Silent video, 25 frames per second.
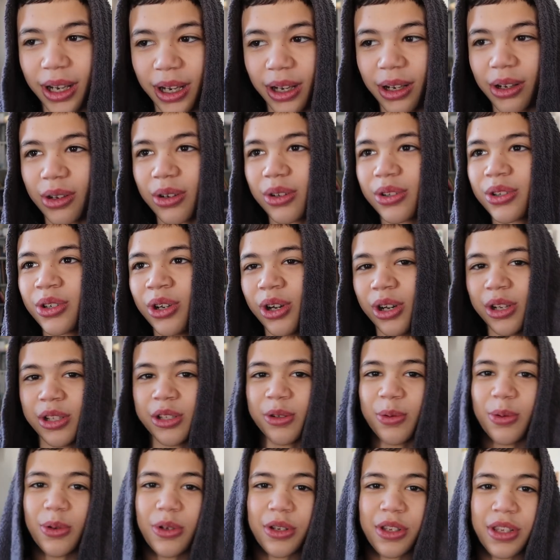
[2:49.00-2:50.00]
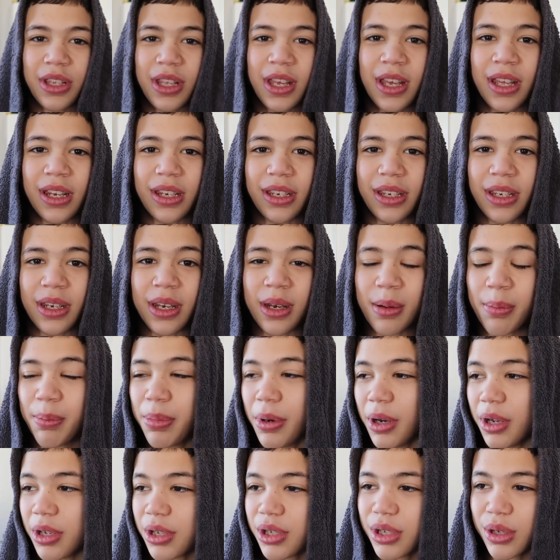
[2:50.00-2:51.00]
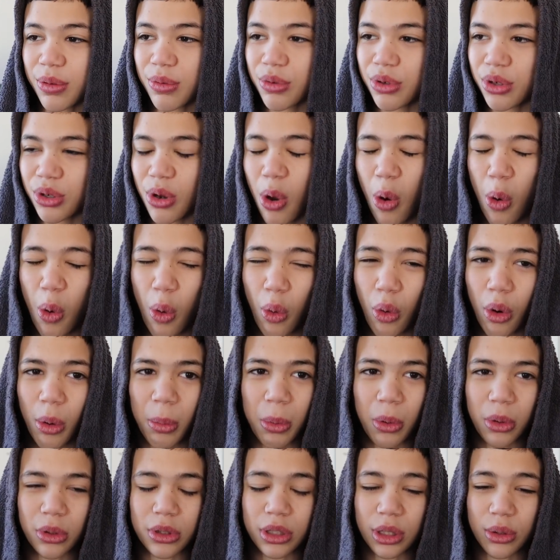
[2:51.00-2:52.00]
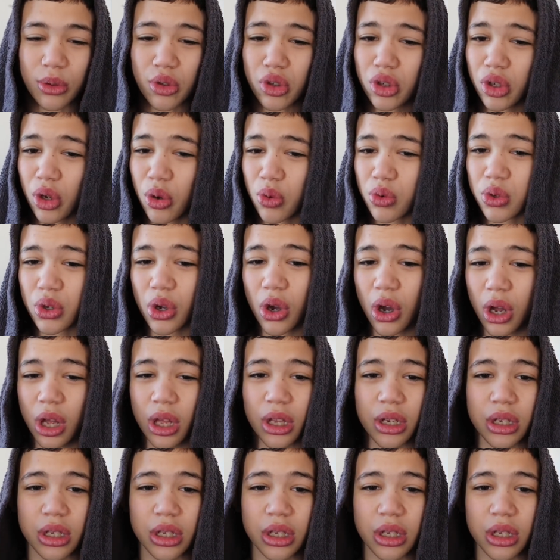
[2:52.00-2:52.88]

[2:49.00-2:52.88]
I got tired towards the end. In the bus, it was horrible because I was so tired.